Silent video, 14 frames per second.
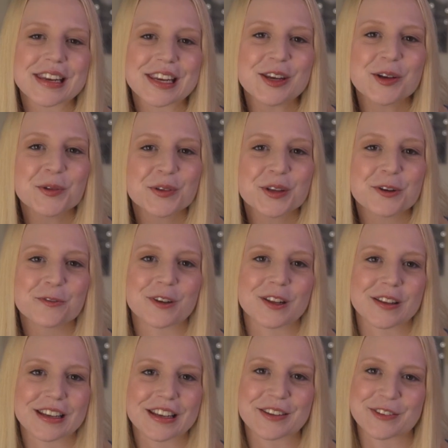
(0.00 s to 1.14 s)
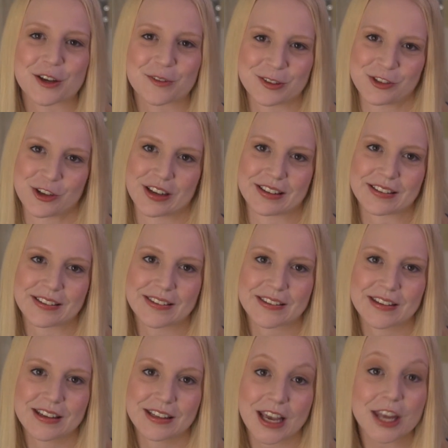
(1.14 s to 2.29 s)
eosinophilic esophagitis,
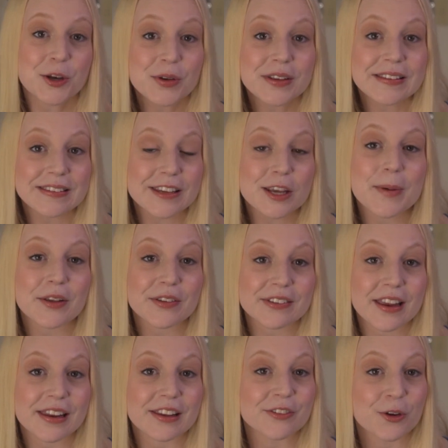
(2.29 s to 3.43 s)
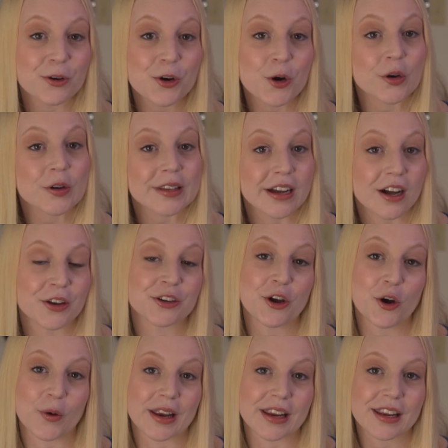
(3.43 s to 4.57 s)
and you can see about studies that are currently
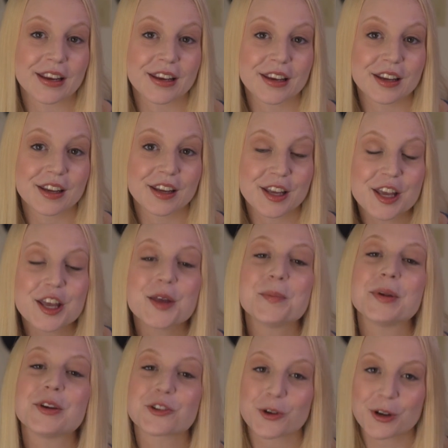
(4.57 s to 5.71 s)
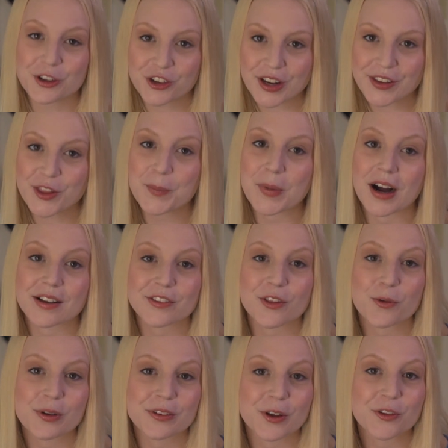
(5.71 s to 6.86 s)
ongoing. Be sure to check the box on the
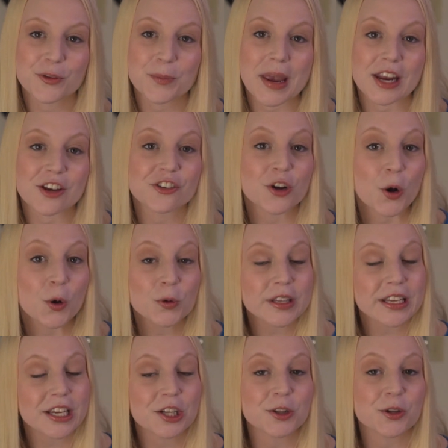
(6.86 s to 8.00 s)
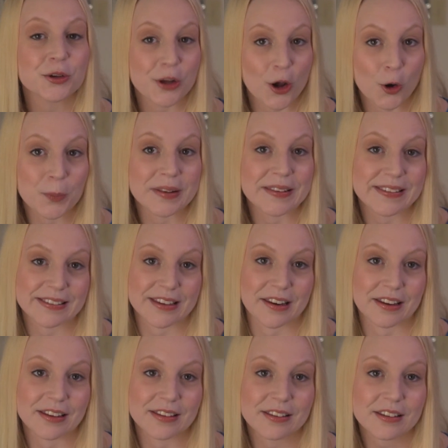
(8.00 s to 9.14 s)
results page to only include open
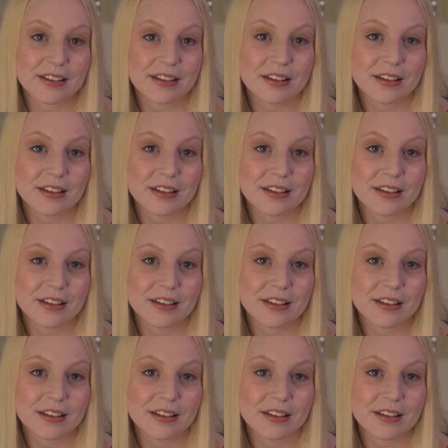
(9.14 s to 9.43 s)
studies.